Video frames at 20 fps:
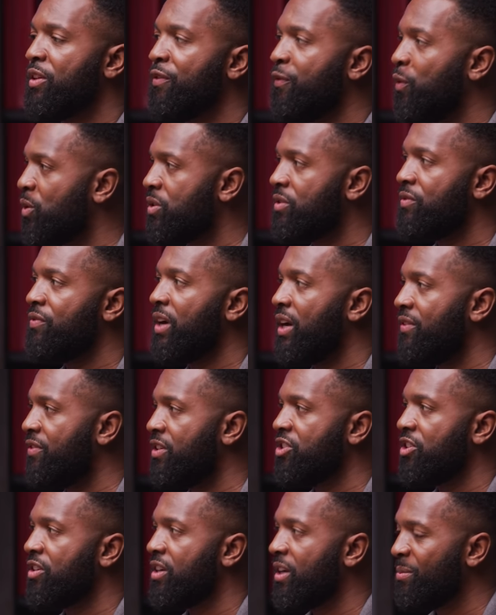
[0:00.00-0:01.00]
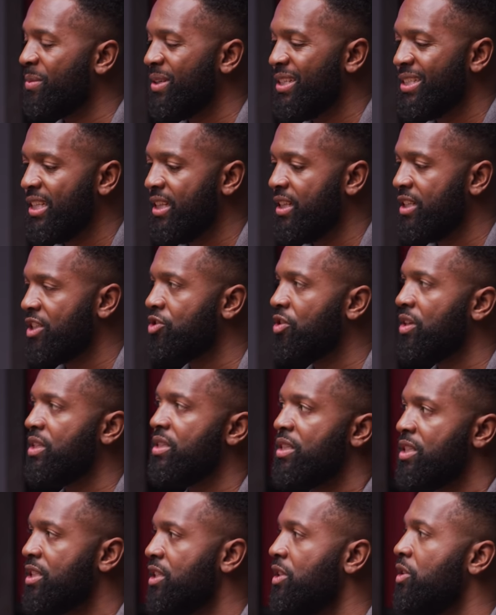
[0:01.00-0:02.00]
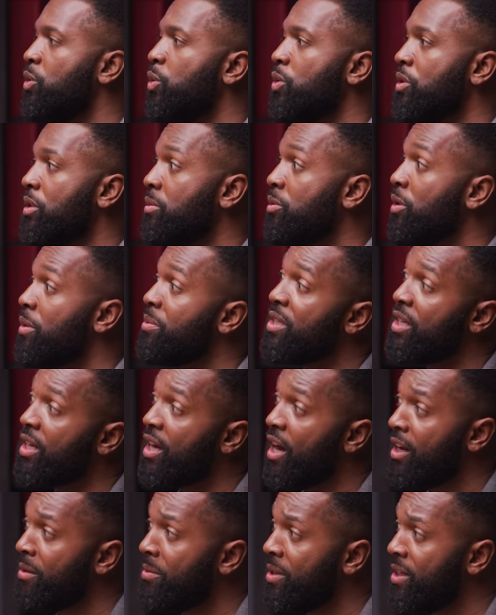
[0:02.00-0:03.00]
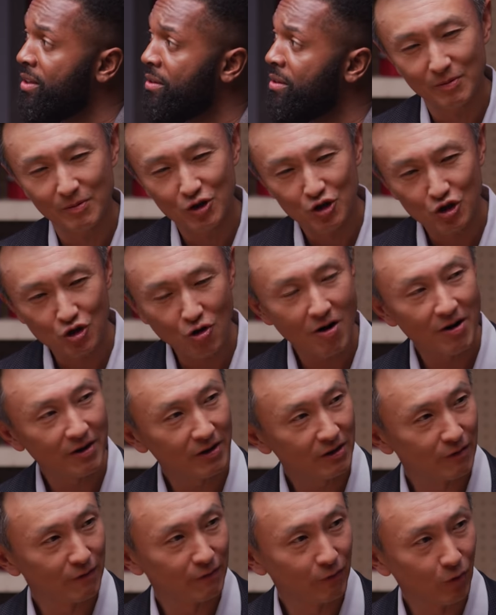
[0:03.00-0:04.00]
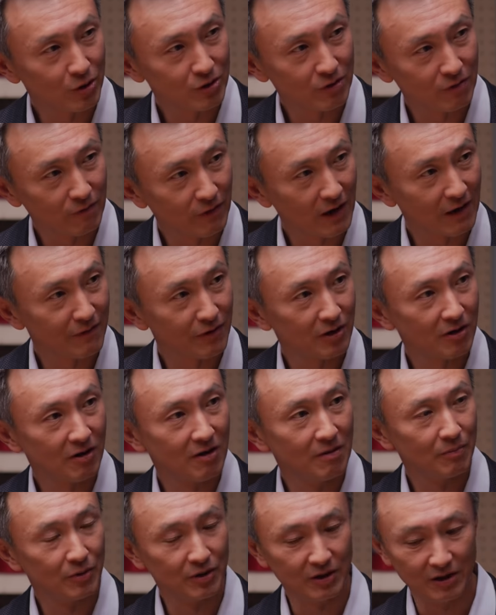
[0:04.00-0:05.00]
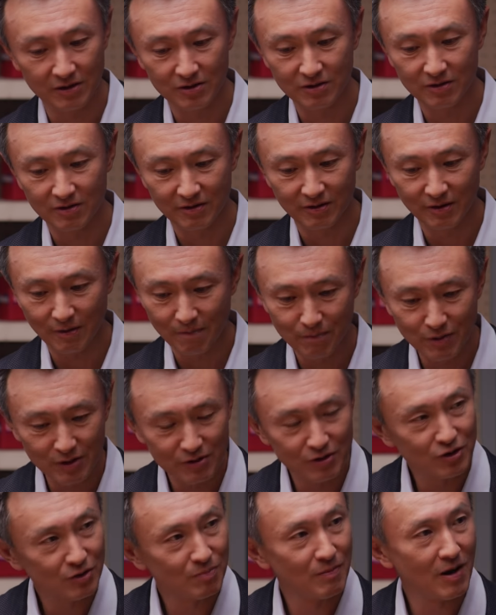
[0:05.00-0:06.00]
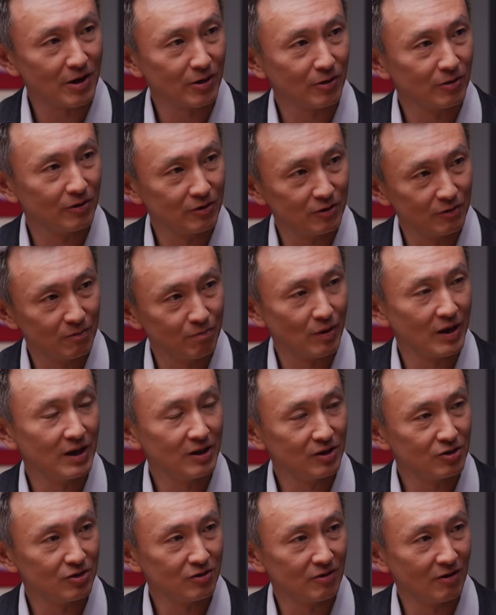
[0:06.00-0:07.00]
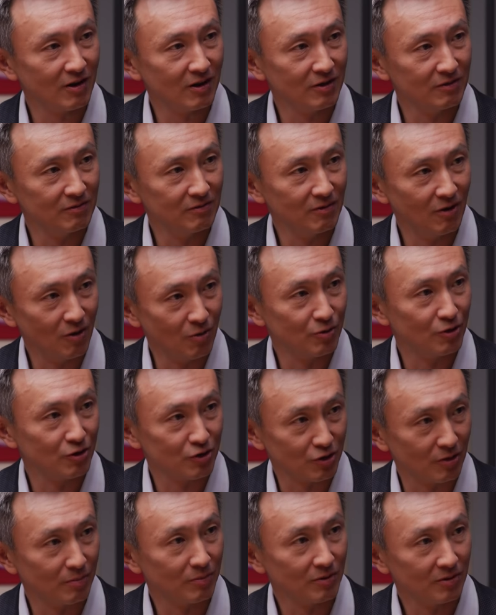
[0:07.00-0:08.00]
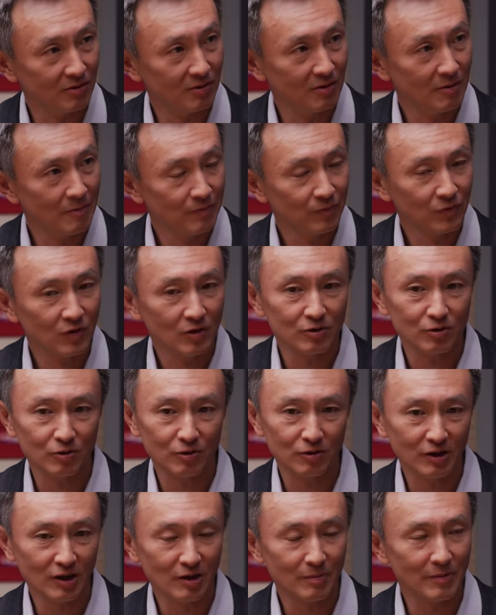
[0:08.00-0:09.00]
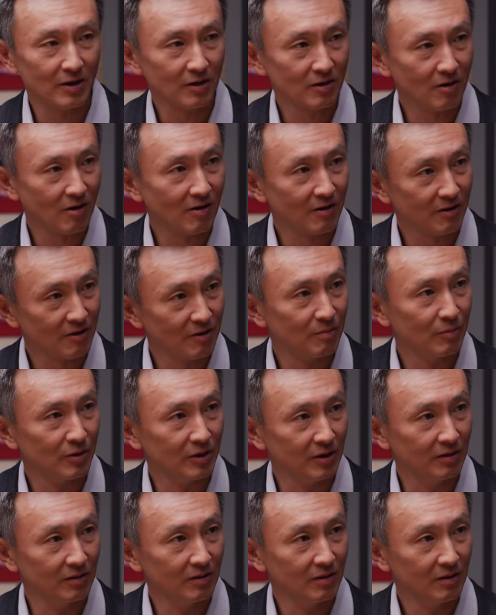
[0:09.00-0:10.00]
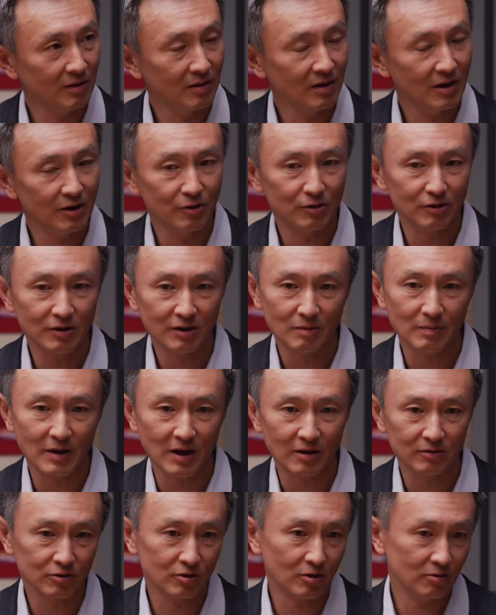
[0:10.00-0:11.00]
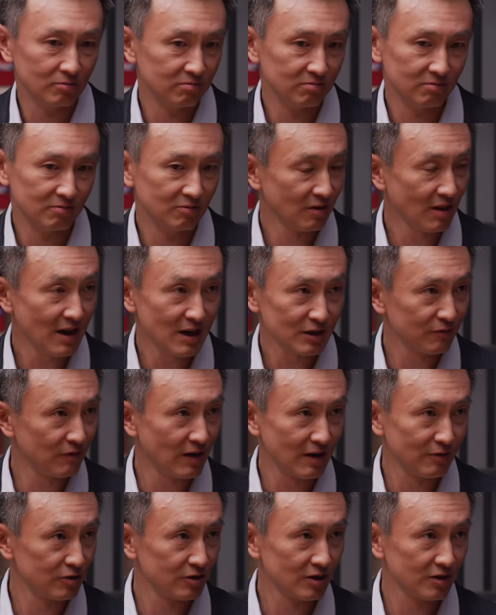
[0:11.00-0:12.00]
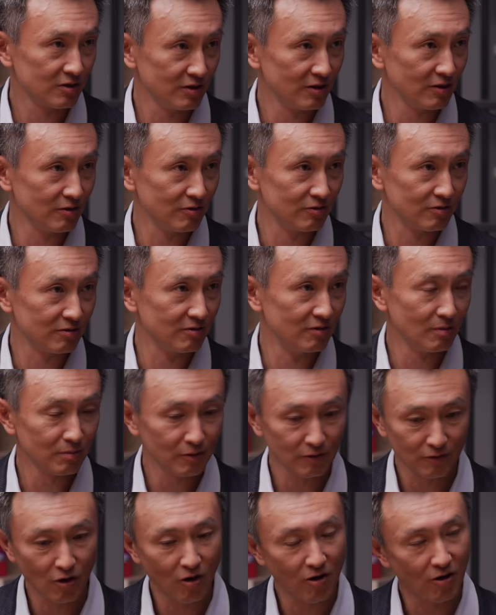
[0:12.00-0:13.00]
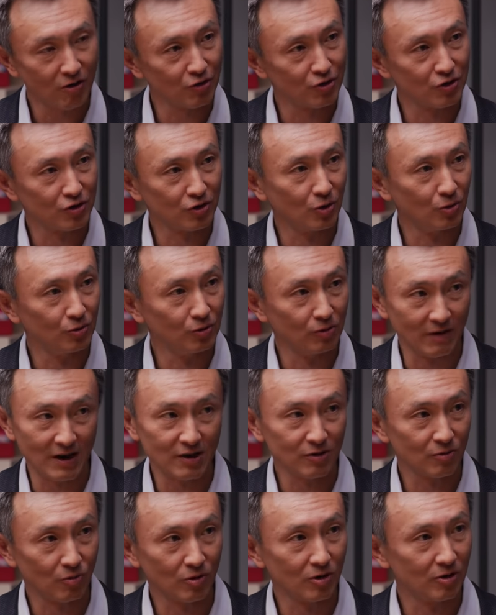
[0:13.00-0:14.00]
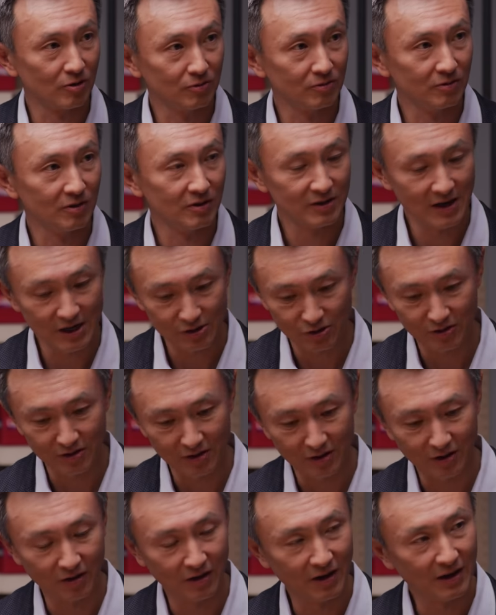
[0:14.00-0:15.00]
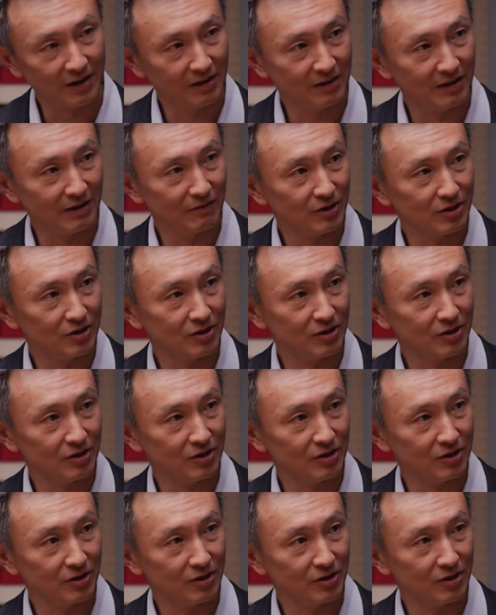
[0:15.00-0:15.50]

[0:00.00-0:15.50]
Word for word: to the Fortune 500 companies in this transition to a subscription economy? majority of the Fortune 500 companies, their business model is based on ownership. So you think about a car company. You think about, so the last five or six years, the number of cars sold around the world is actually declining every